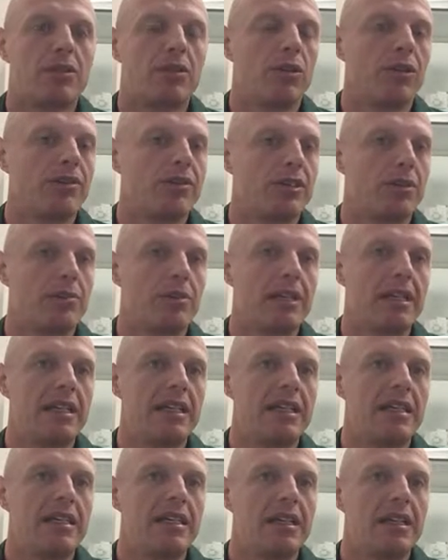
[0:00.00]
So if
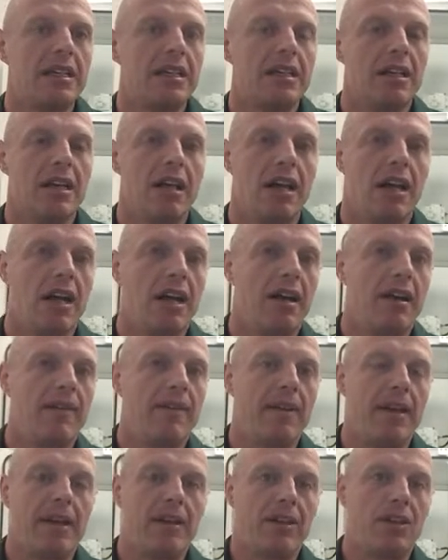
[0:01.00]
somebody
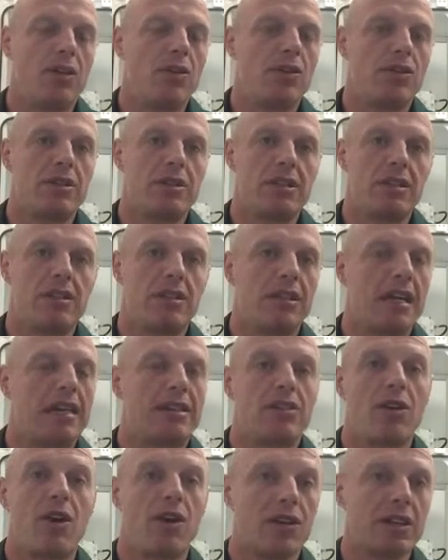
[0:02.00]
goes in,
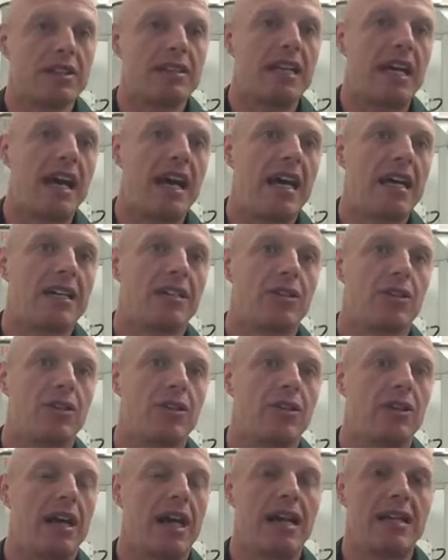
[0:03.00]
has a heart attack
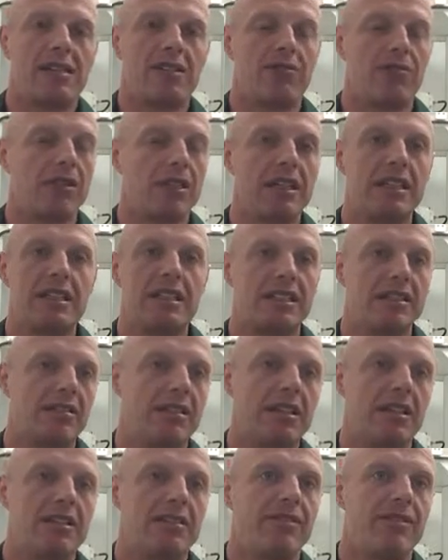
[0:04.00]
or has a really
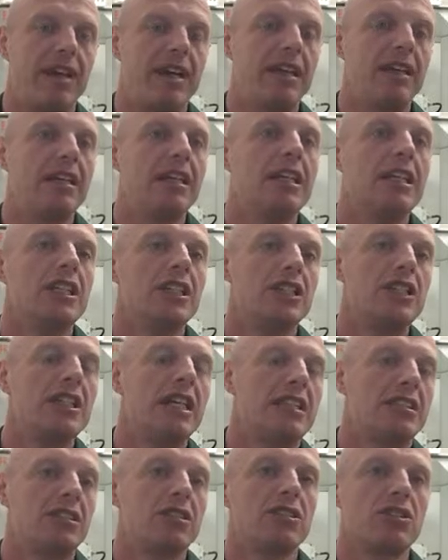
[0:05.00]
serious event, she
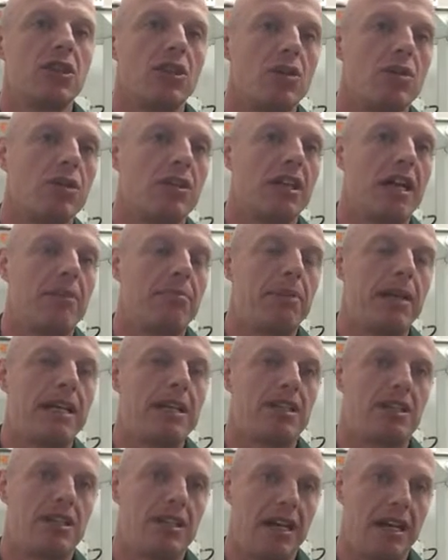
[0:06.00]
has to go to that
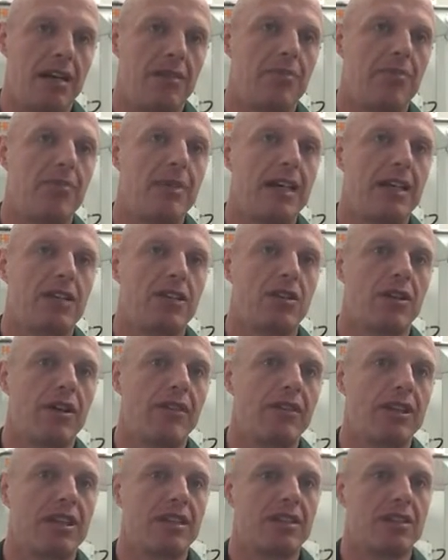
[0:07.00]
patient and make sure
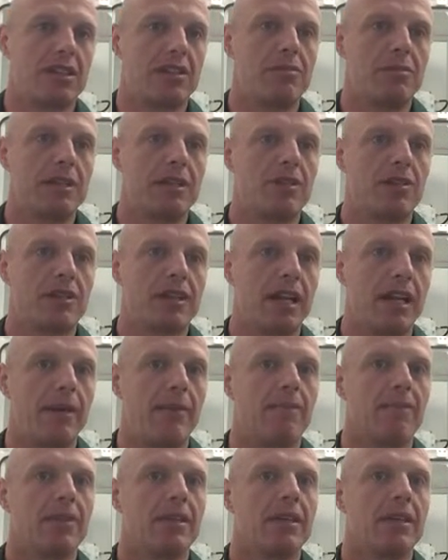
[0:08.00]
everything's going to be okay.